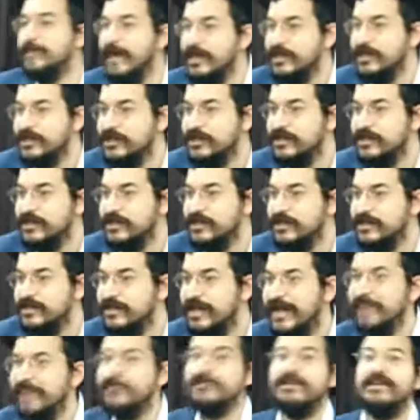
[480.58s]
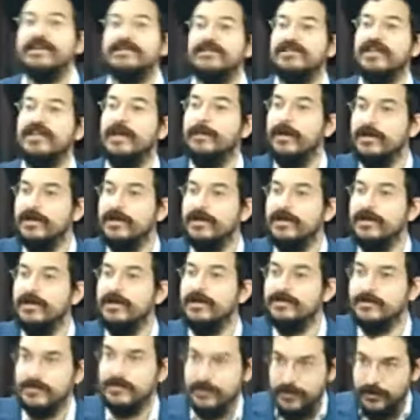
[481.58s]
bench. And was like should say a pasuk.
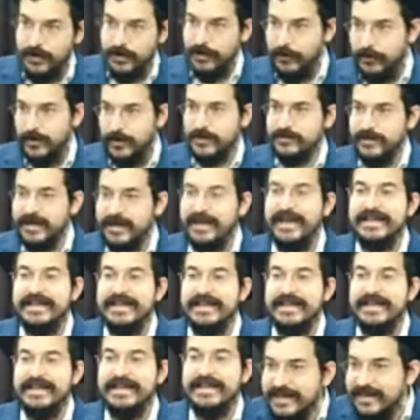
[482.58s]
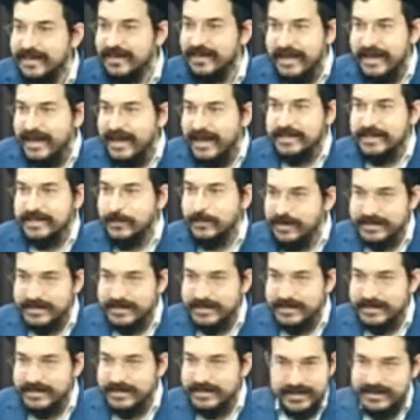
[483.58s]
You know how it works, right? It says it in it's
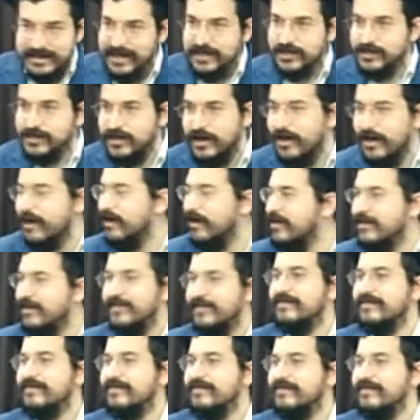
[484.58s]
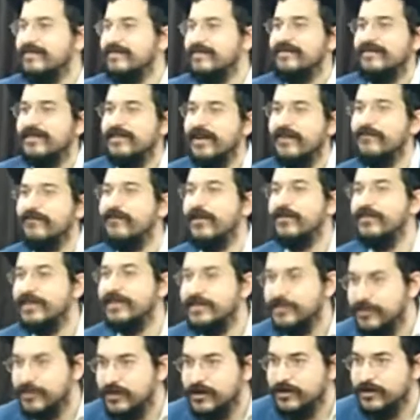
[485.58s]
not just a
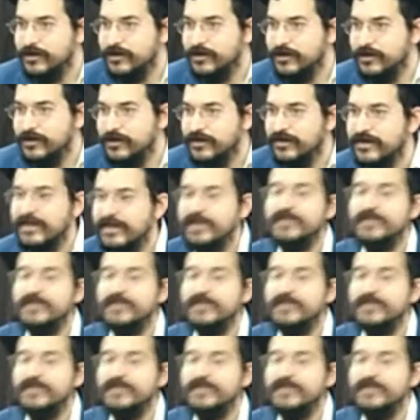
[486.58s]
fun thing to do.